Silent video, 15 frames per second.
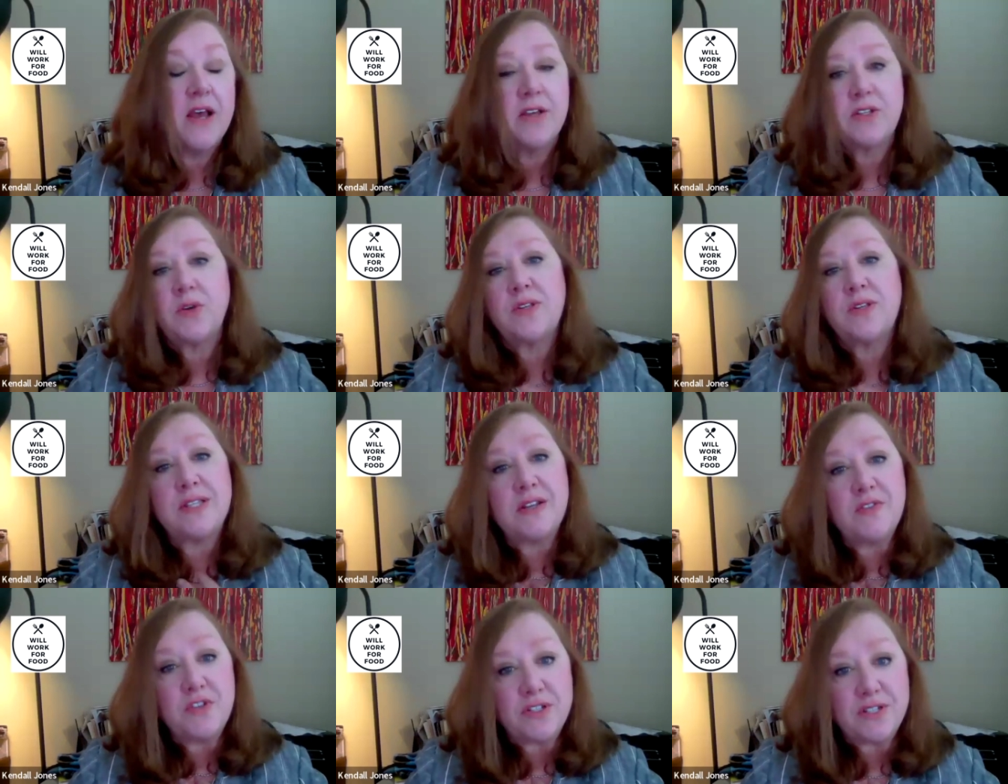So
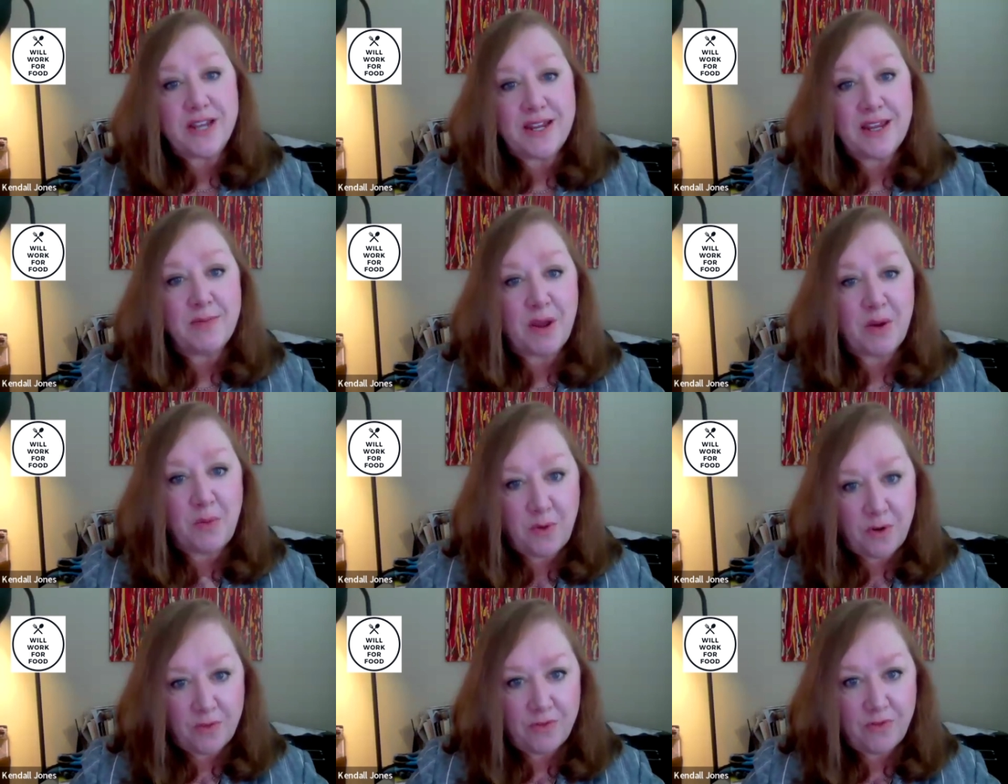instead of just taking my
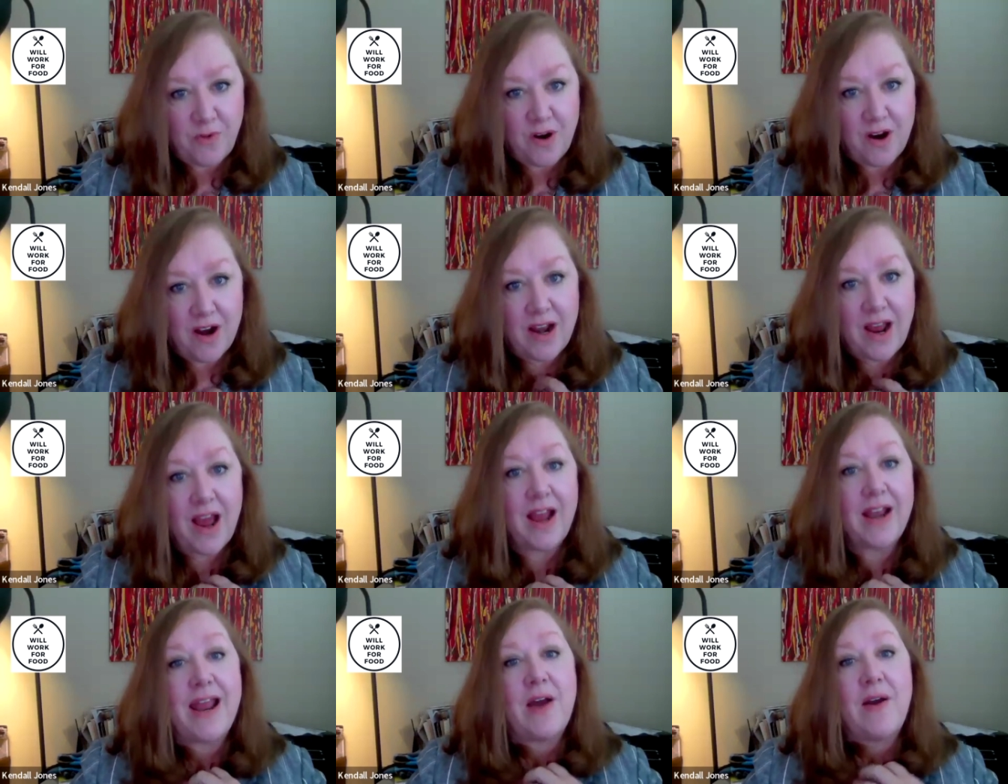word for it,
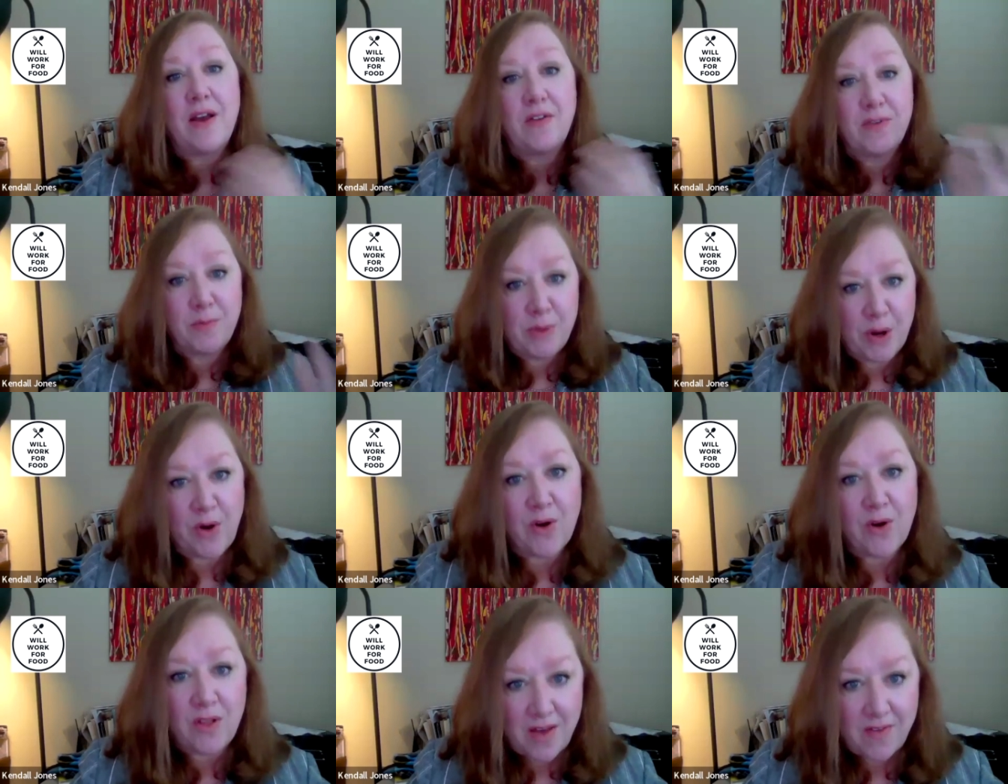I now have
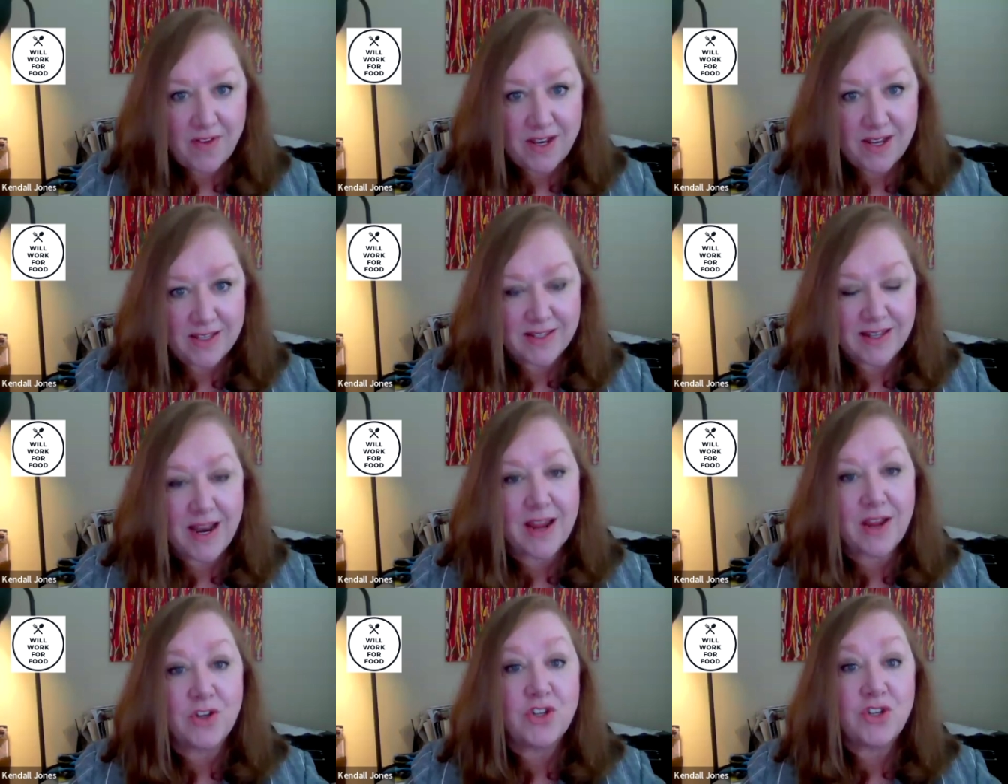empirical evidence that
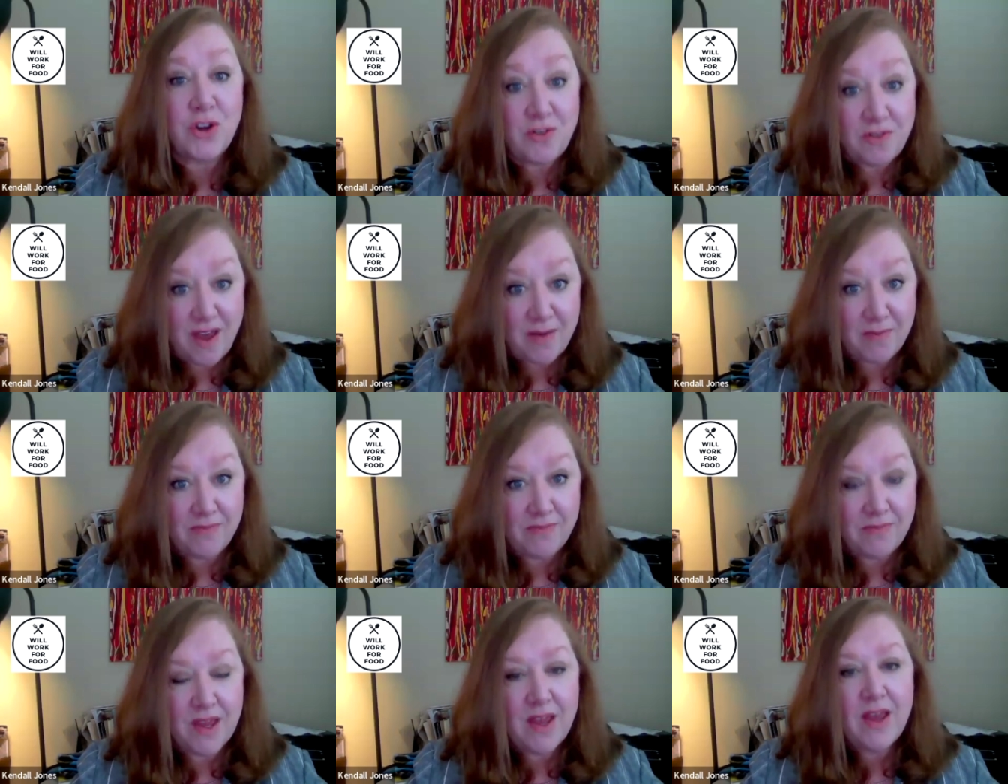I can show
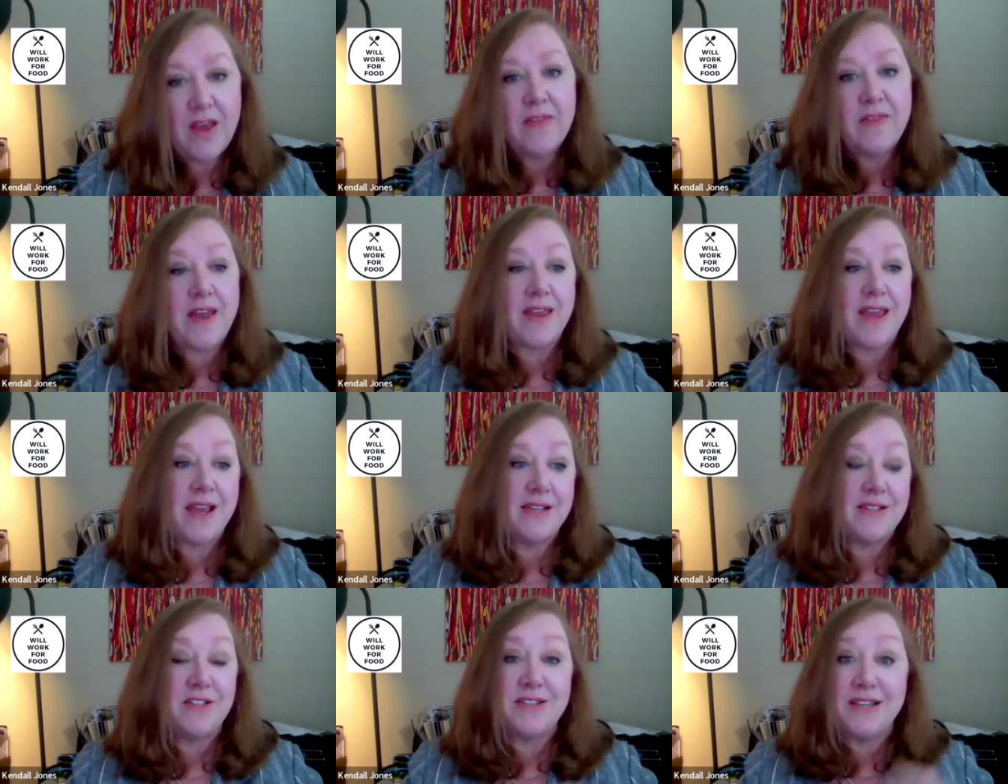them that
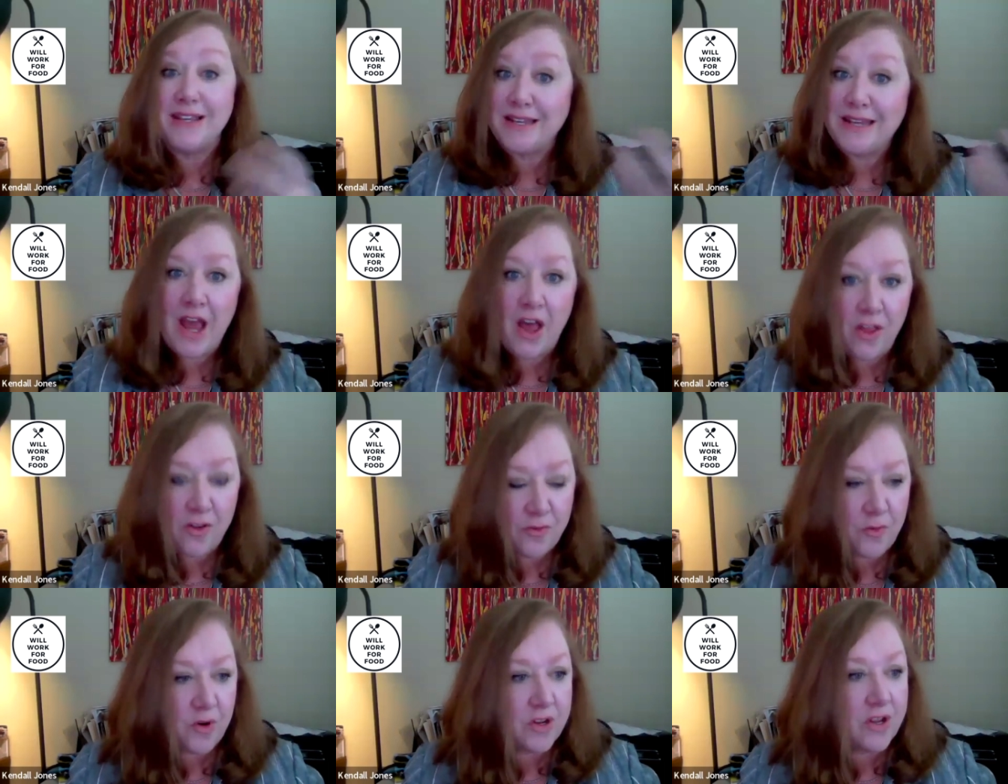cases in
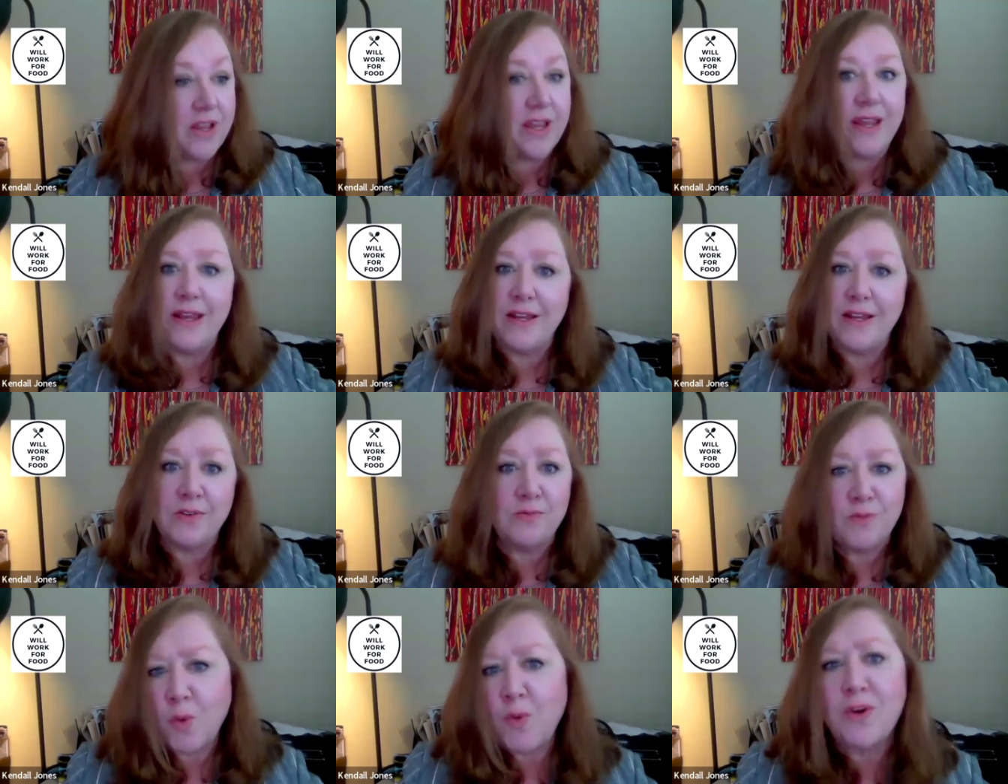California,
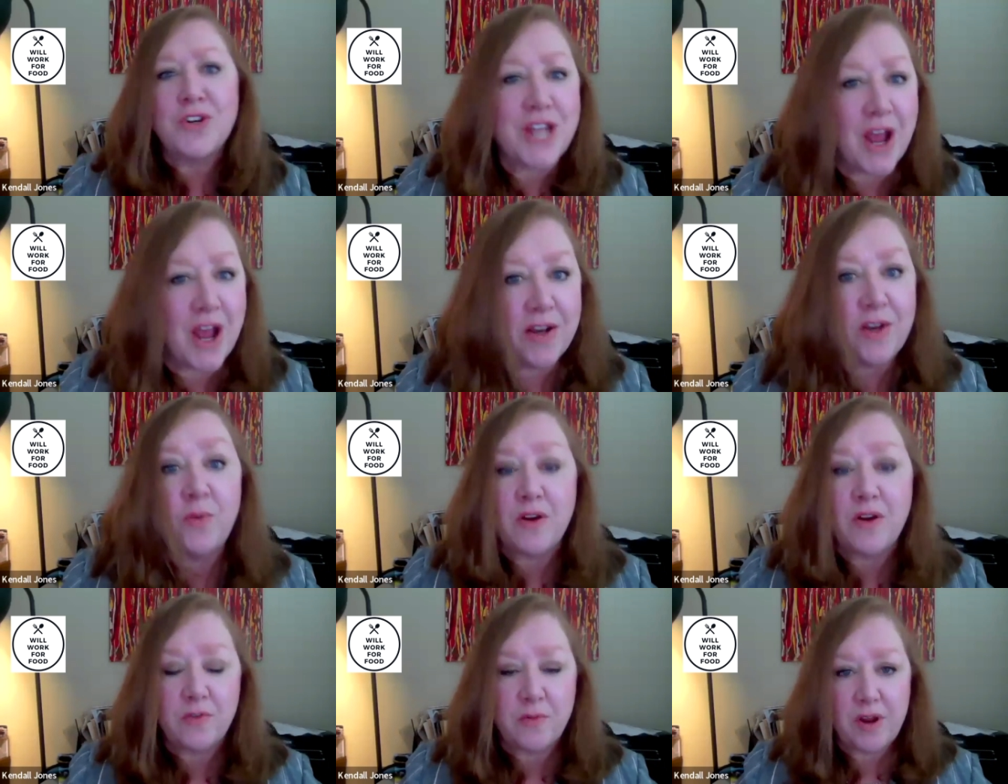in Orange County,
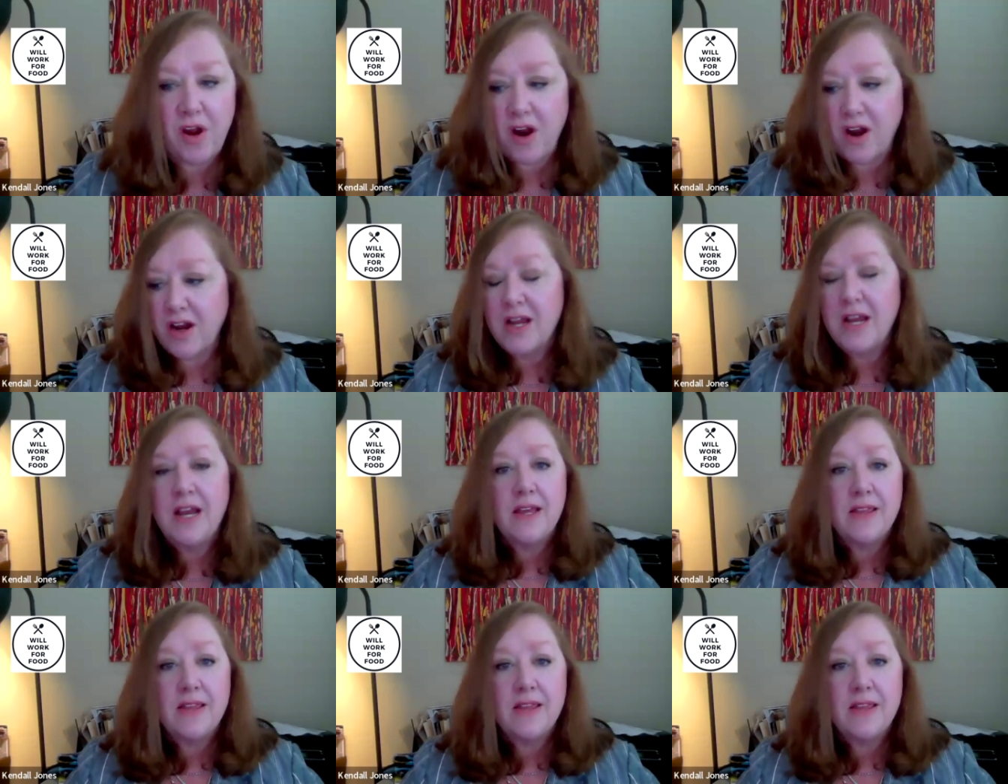wherever we are,